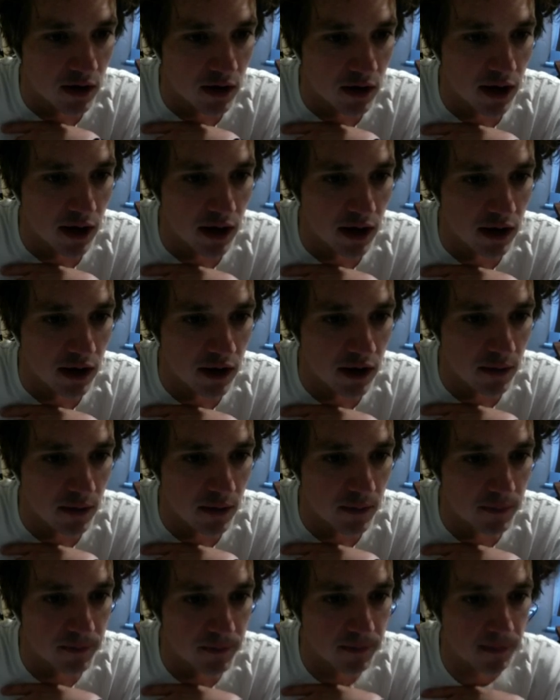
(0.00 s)
No,
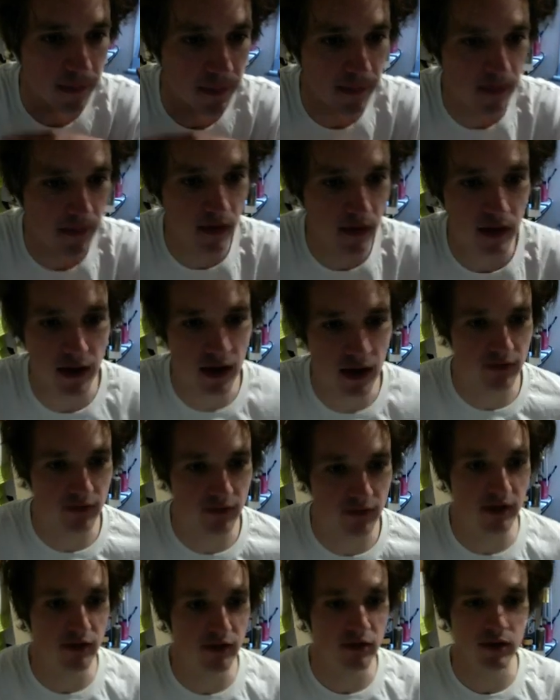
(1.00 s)

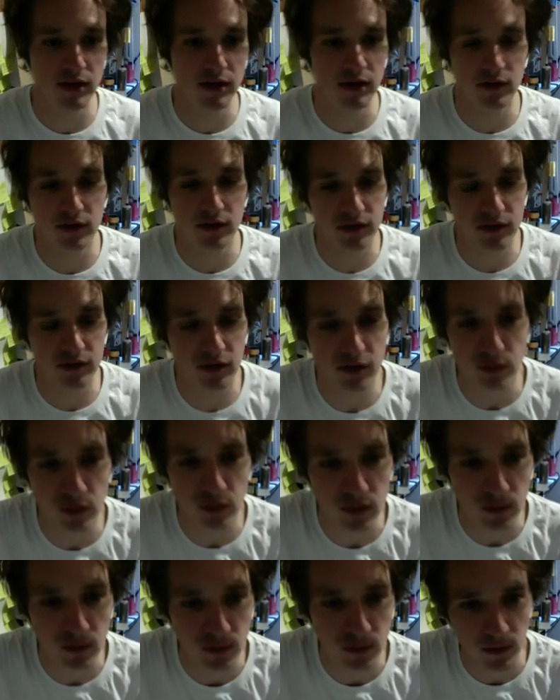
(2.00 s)
I've never really
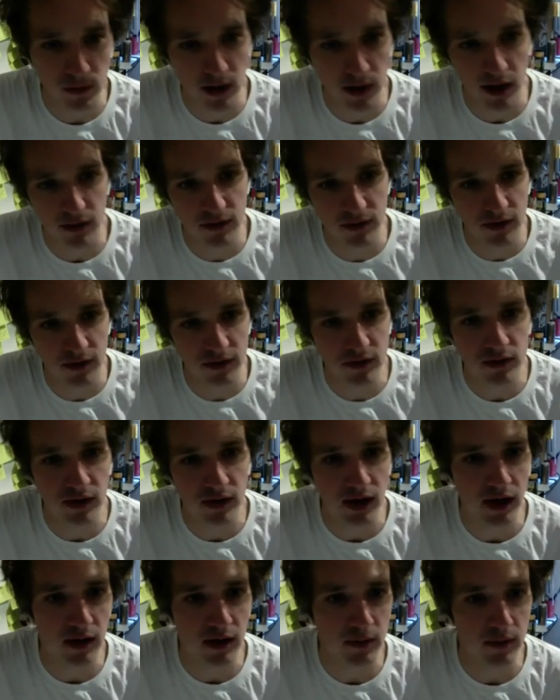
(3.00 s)
understood how to
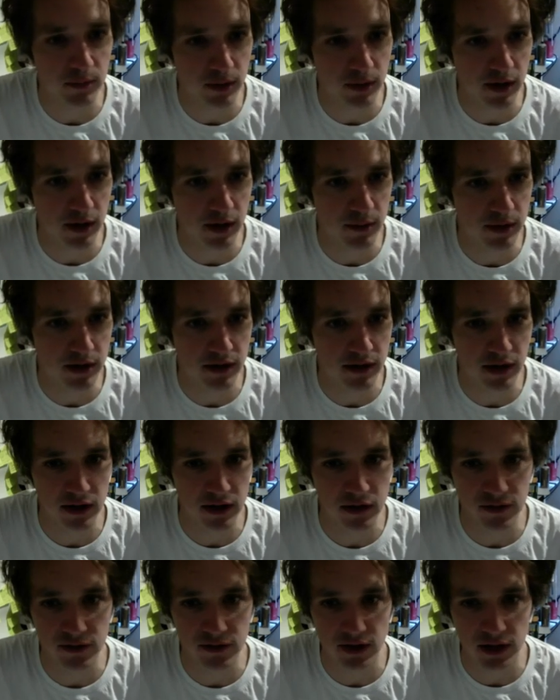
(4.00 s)
do that, but I
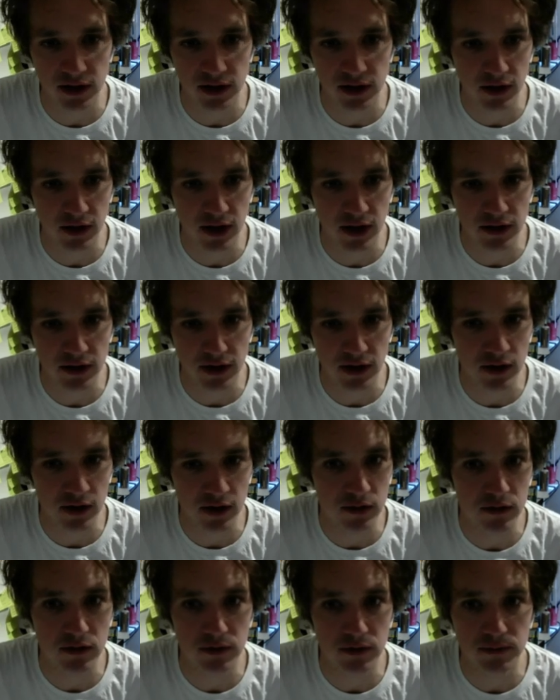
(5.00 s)
mean, I'd love to hear how it
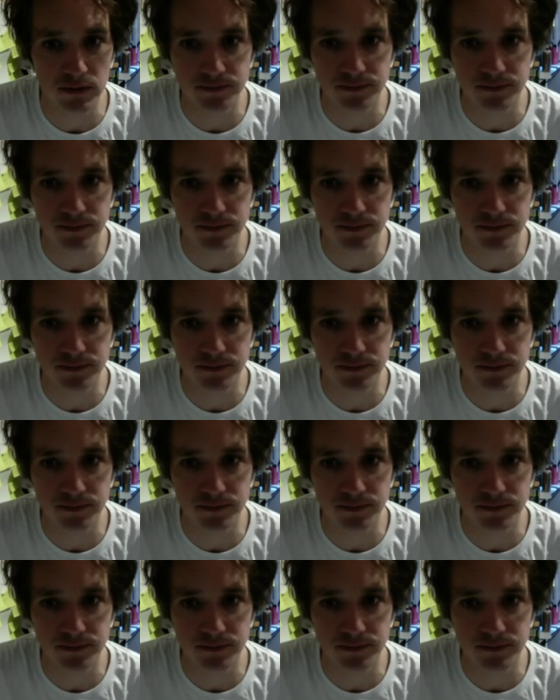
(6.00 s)
goes.